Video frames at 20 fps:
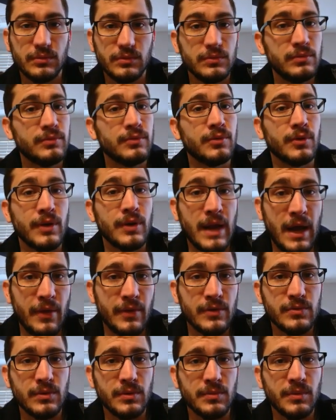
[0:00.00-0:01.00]
For now,
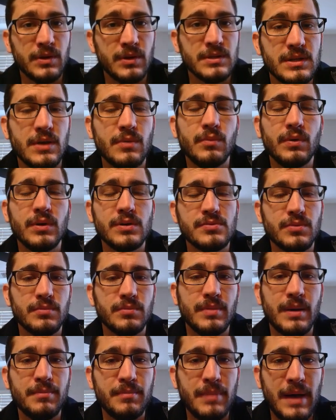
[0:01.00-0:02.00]
that's what I'm going Once we're
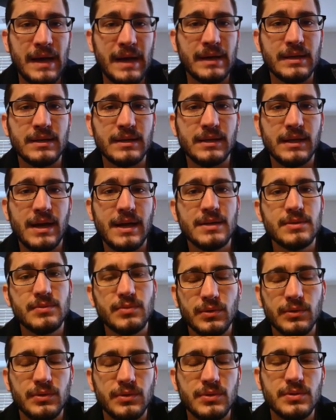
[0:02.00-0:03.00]
back in class, we're
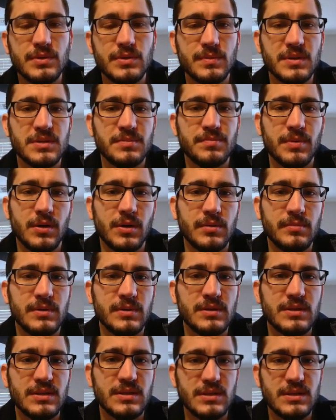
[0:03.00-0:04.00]
going to do some
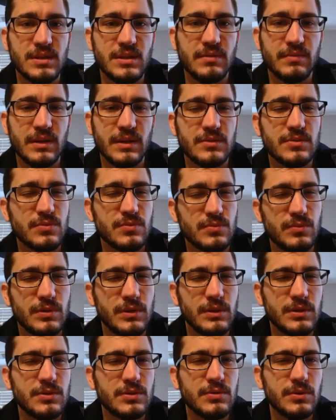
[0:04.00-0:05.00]
experiments to see if that's
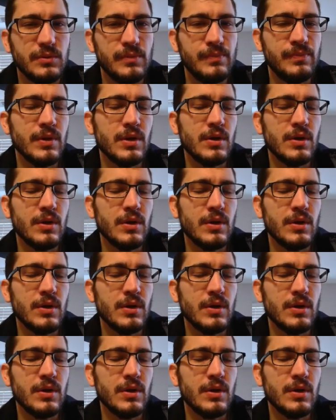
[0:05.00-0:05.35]
really true.